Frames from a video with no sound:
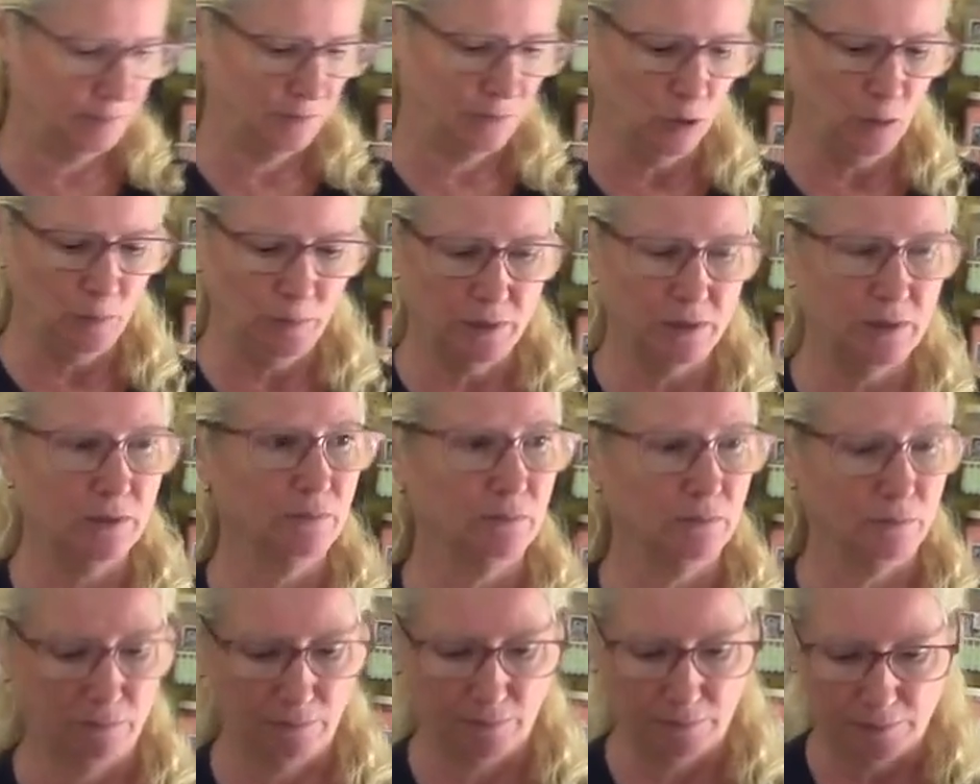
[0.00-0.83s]
Oops.
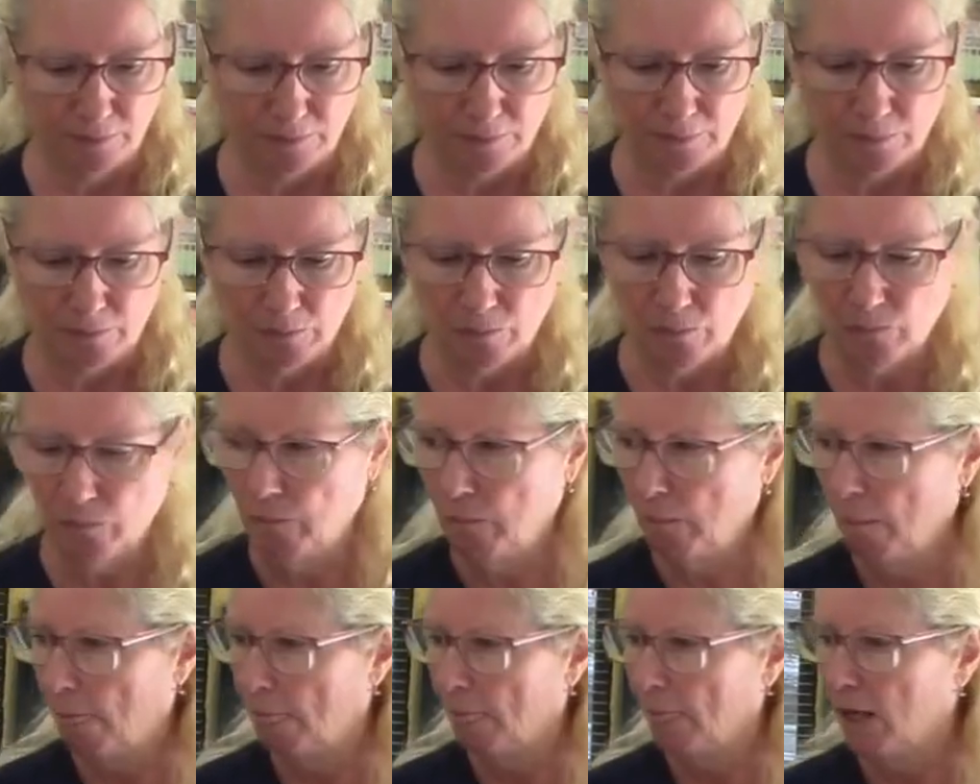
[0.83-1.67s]

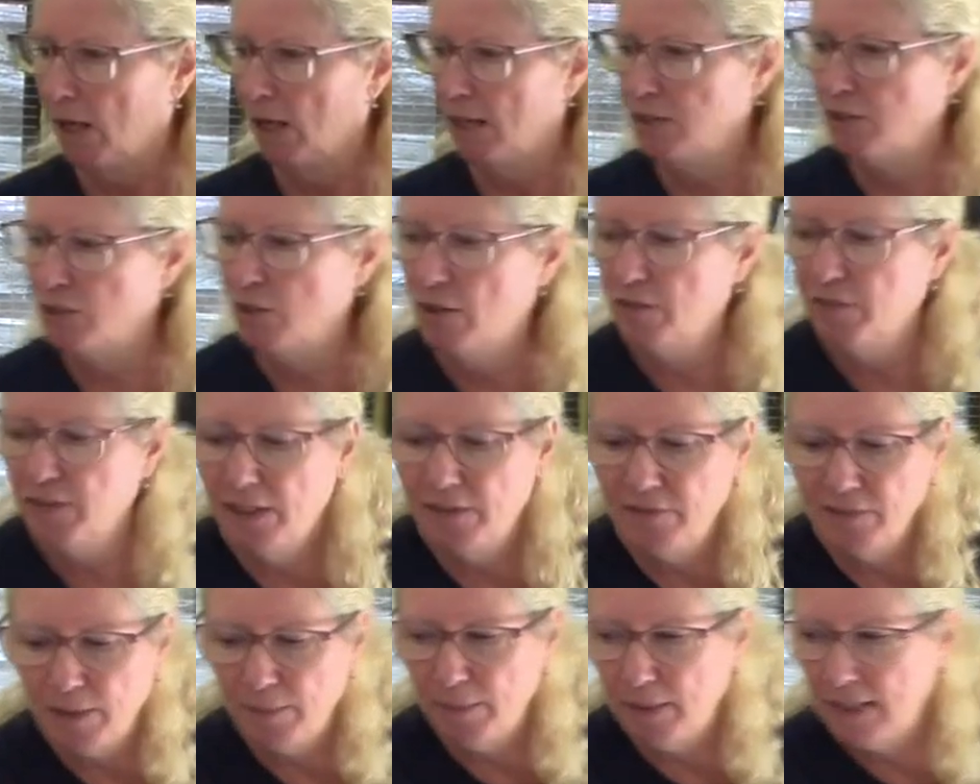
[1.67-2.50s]
All right, so over here
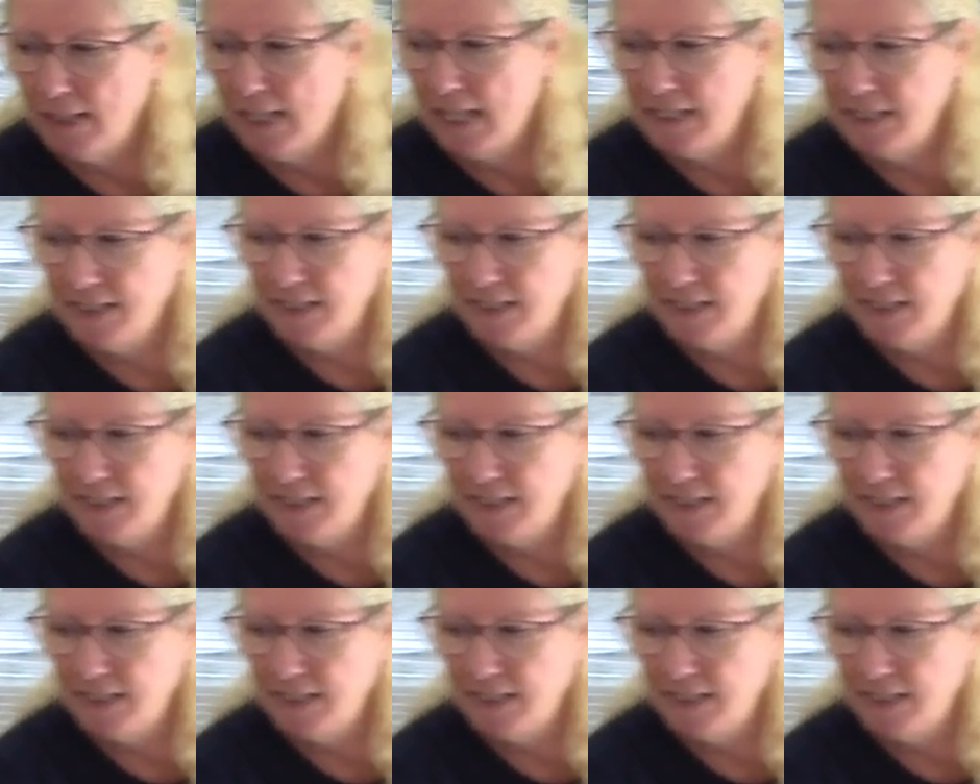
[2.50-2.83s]
I've got my glass